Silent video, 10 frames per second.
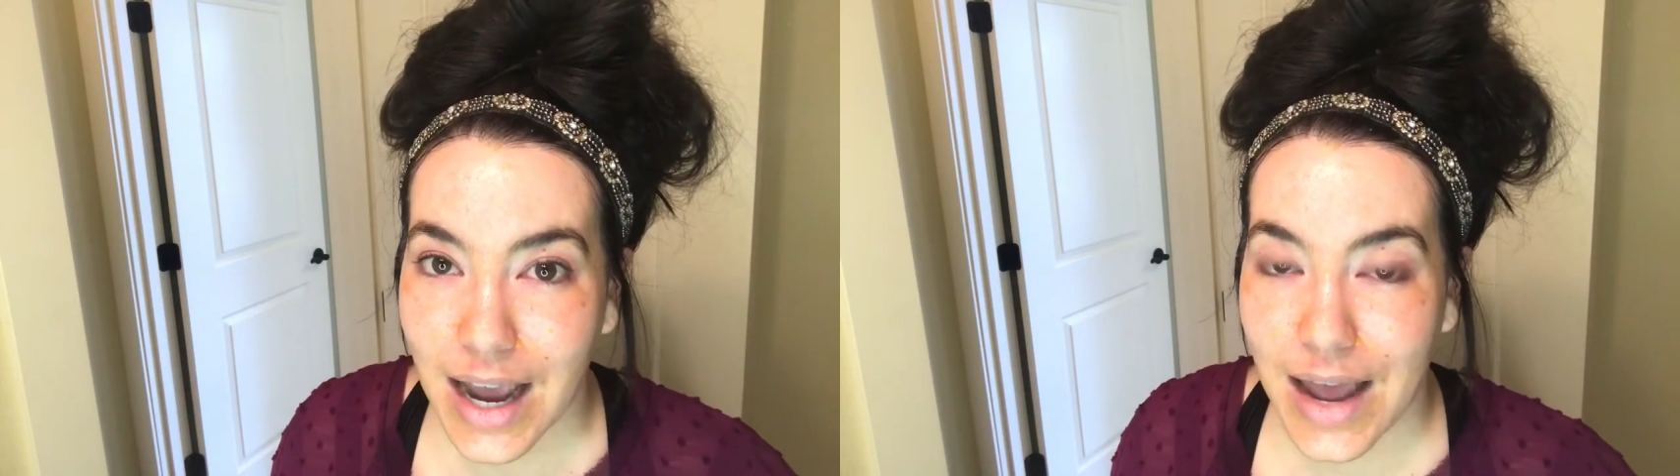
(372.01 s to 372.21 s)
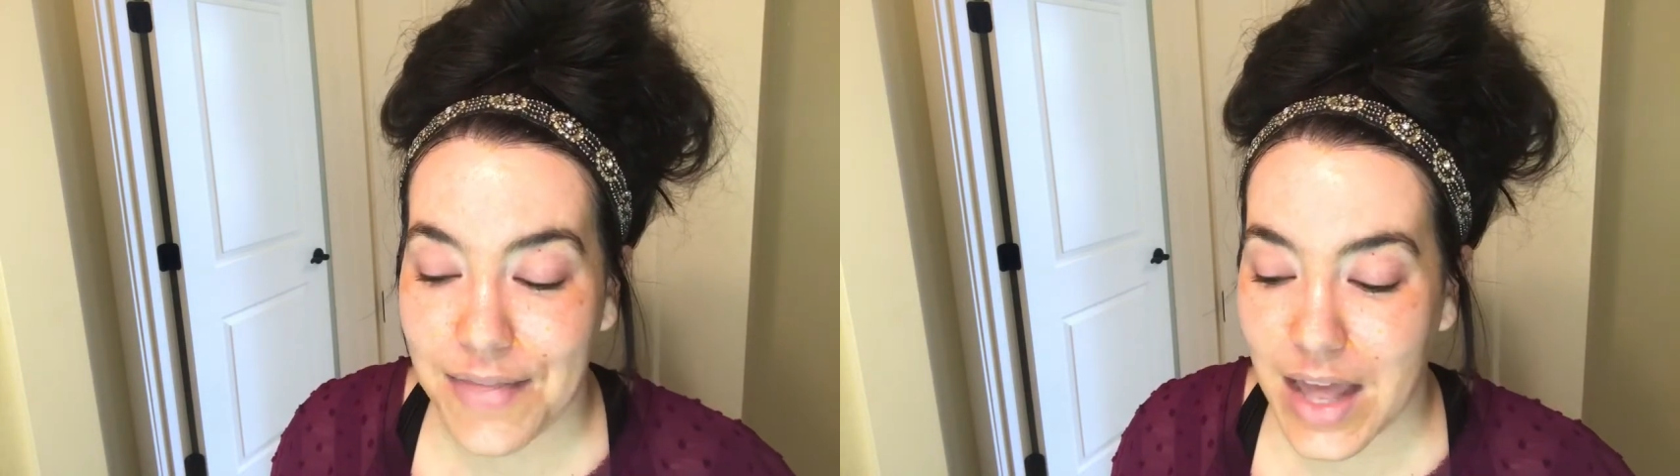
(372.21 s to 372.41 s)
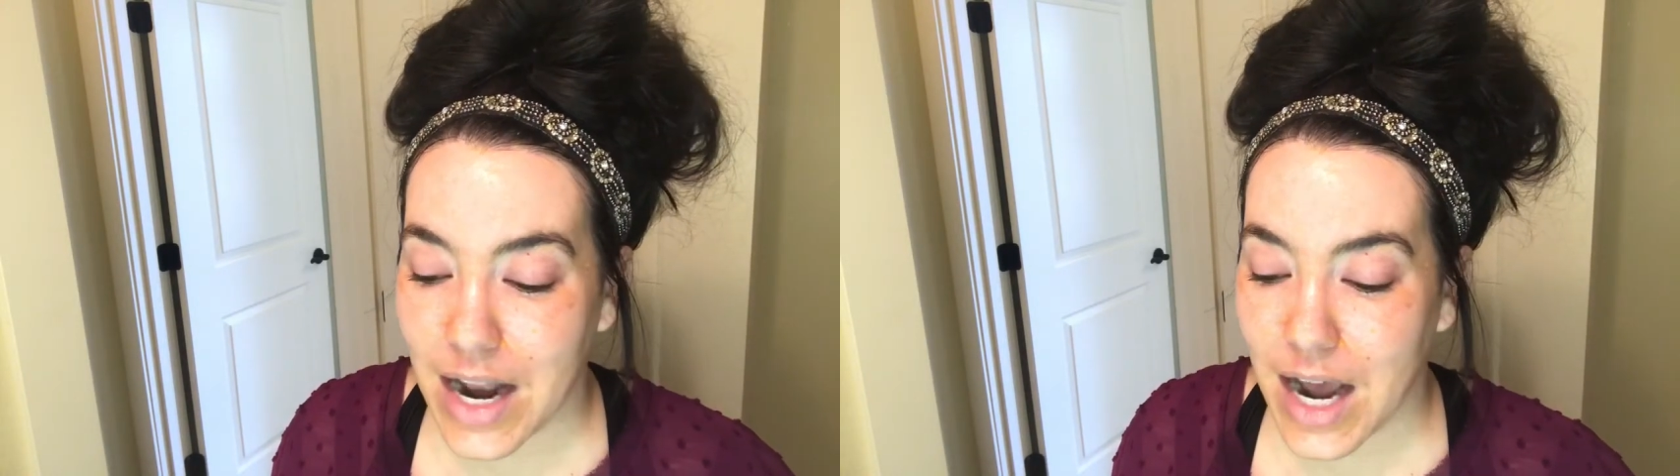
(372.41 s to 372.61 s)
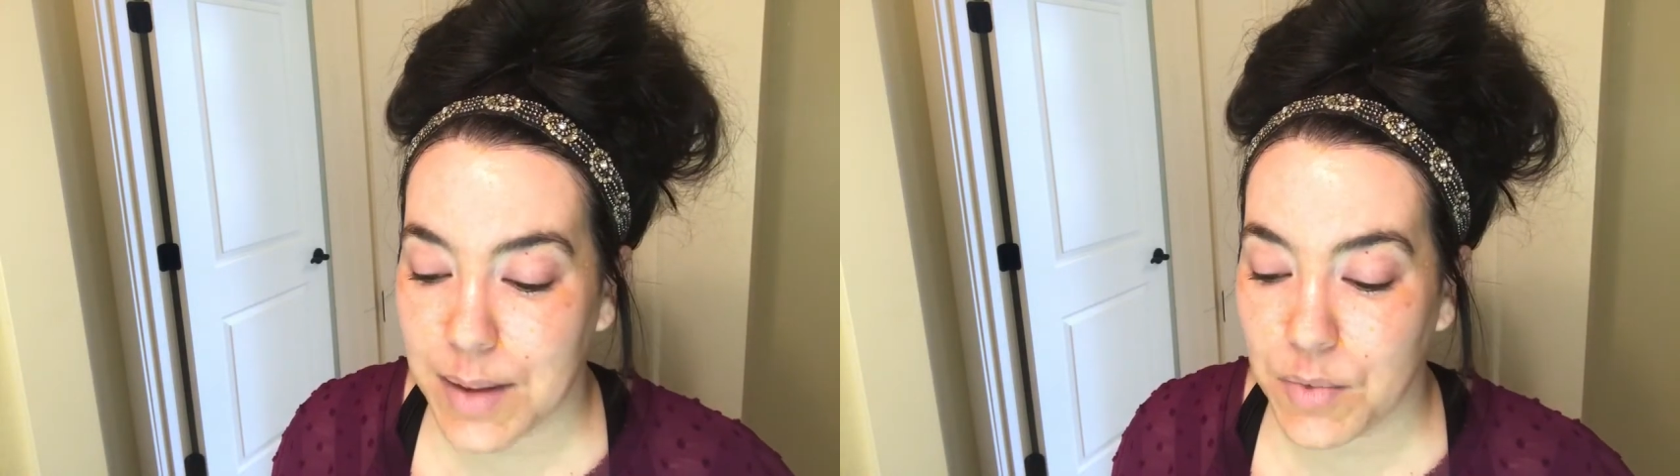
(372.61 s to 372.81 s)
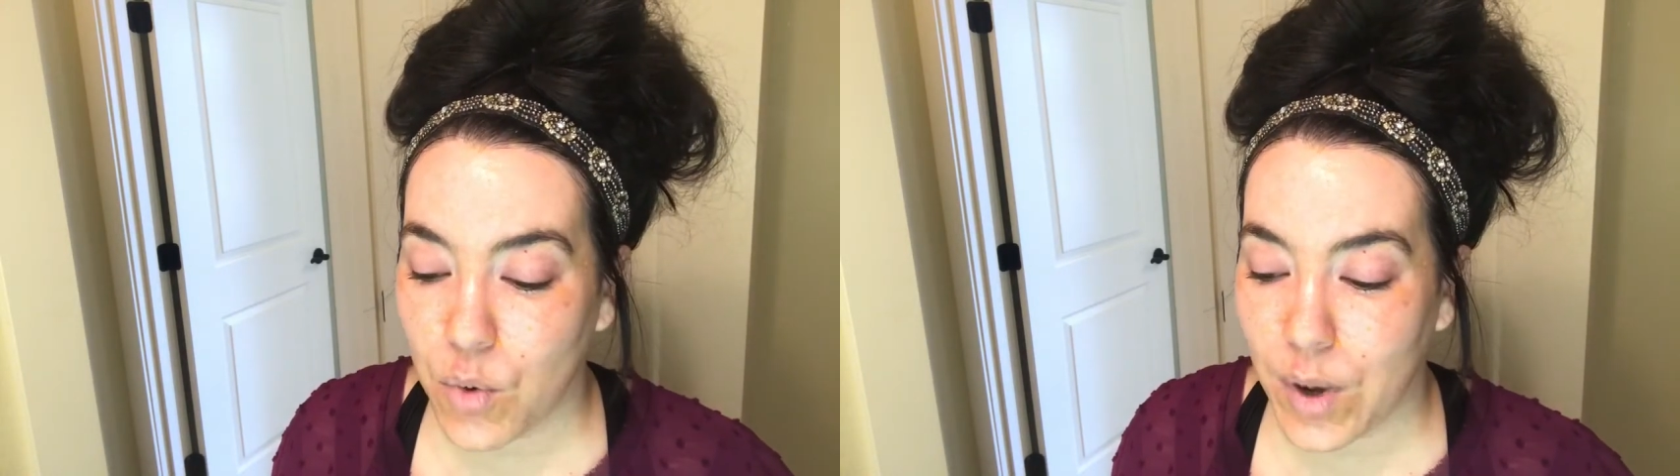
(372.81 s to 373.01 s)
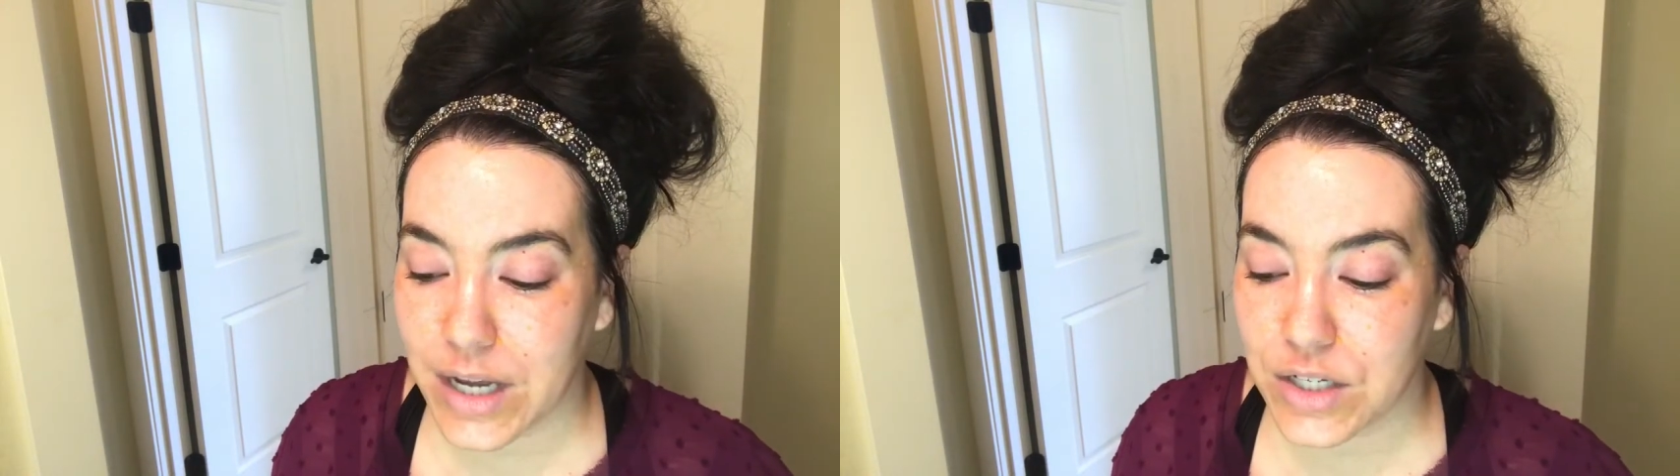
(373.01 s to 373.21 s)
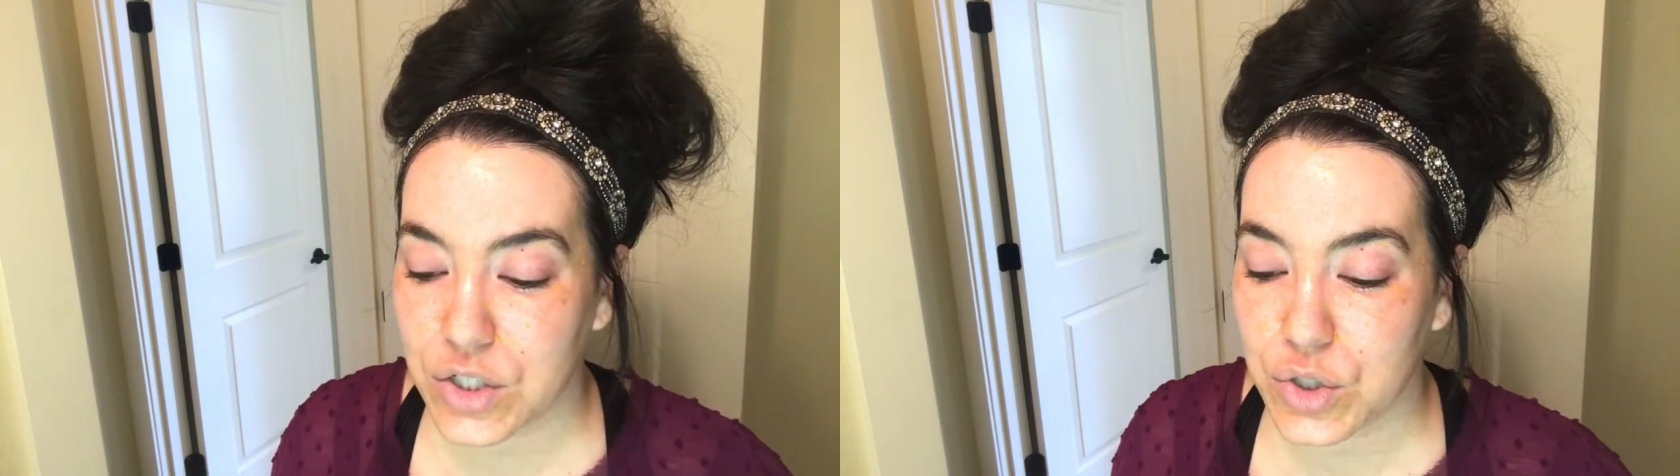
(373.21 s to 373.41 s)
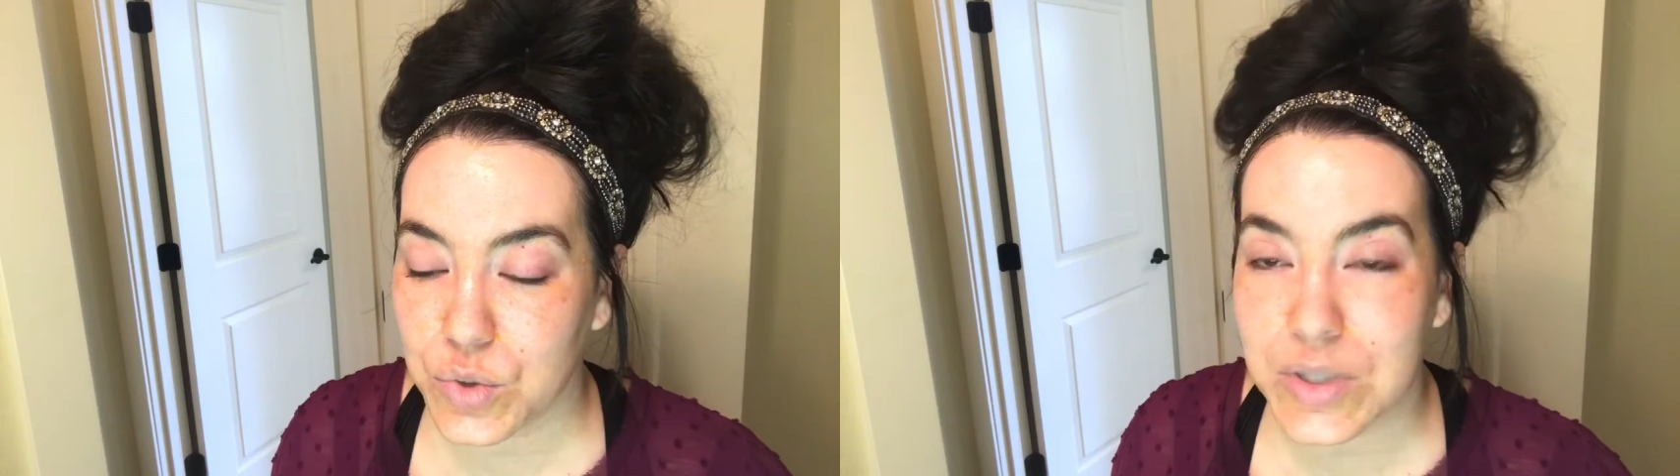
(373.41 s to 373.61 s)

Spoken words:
and then I'm going to